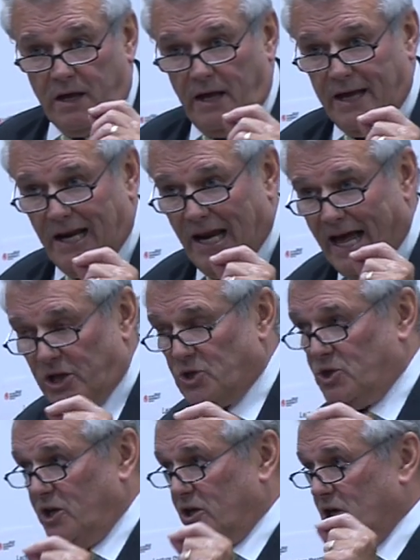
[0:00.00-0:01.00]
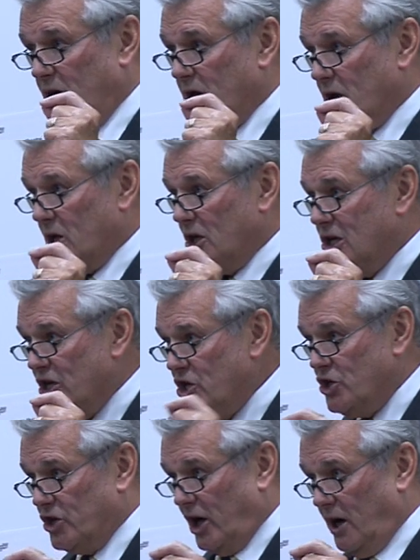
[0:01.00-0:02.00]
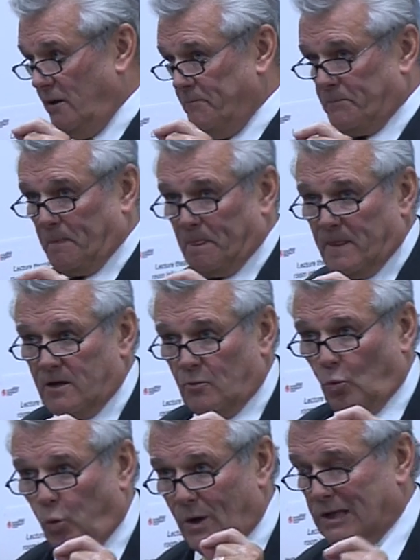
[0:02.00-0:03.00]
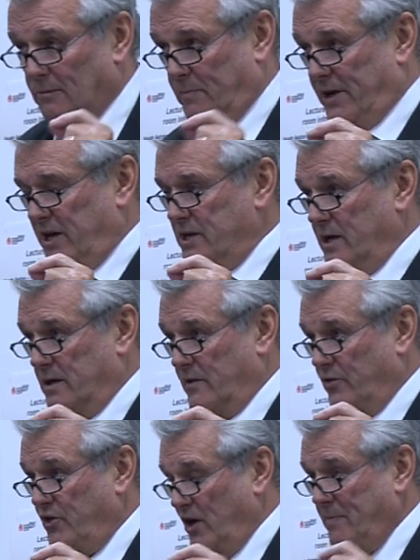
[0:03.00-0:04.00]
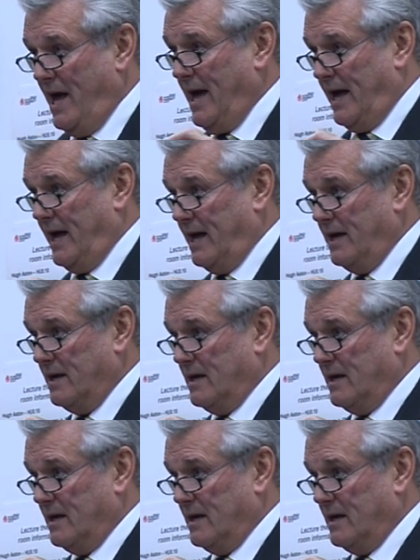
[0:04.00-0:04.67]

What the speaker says: elected leader will be the mayor,